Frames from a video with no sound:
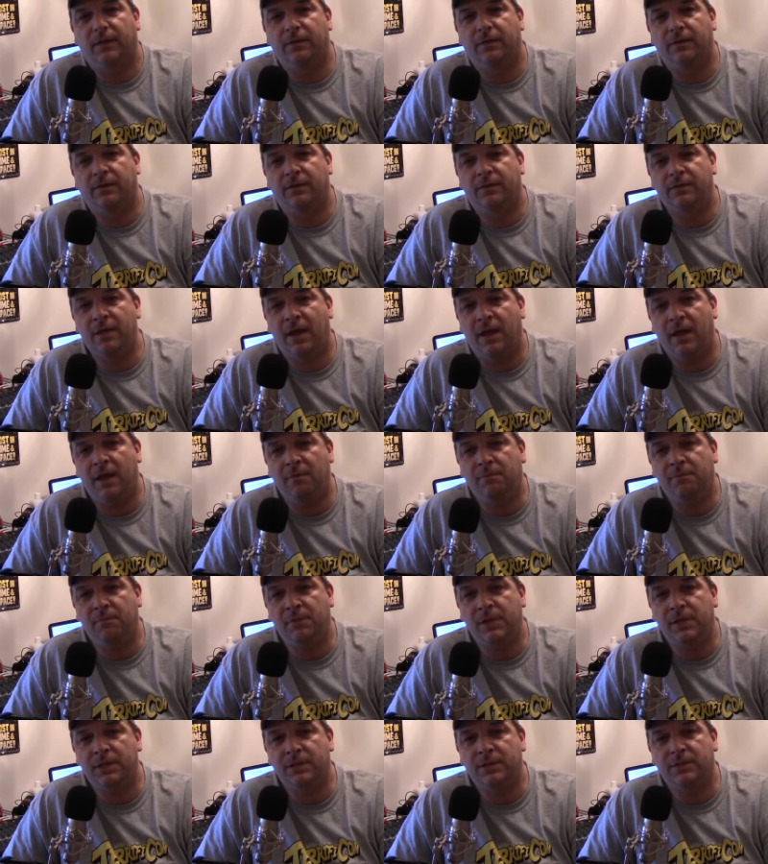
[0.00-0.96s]
Not
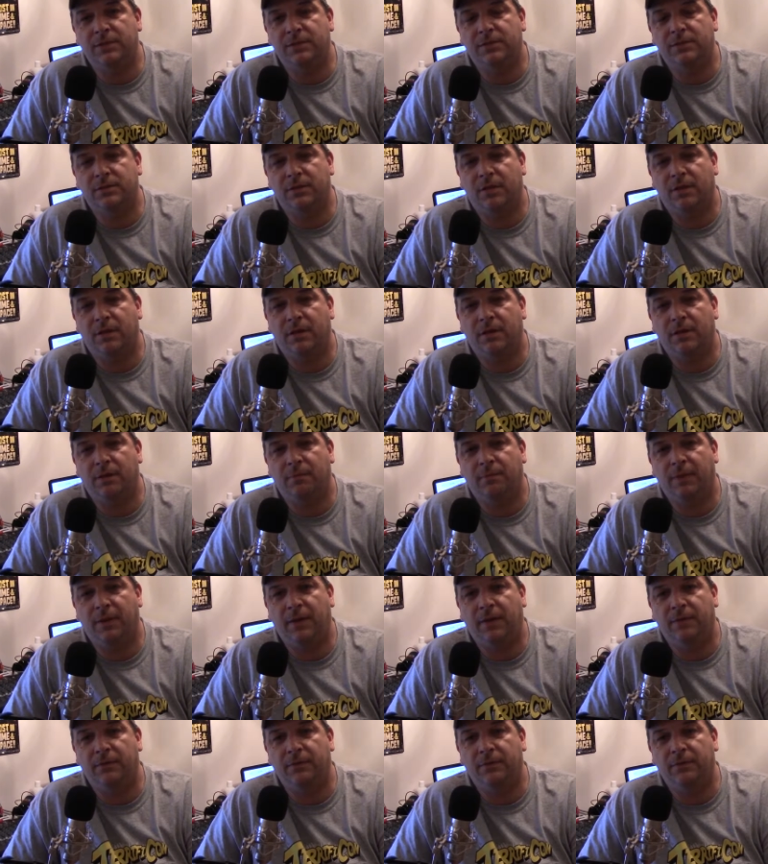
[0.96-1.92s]
much to talk
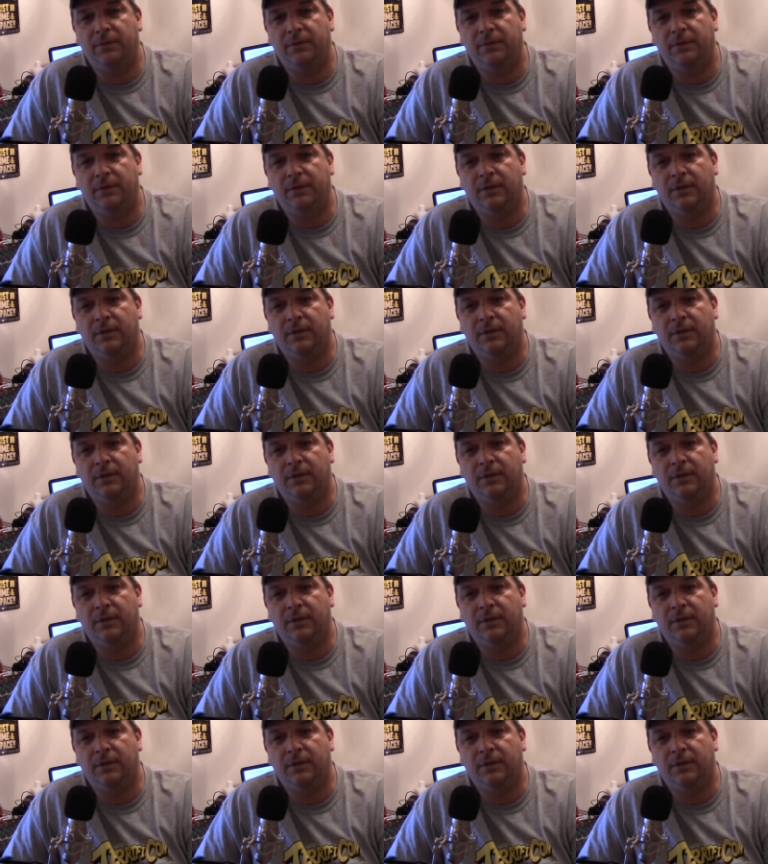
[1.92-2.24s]
about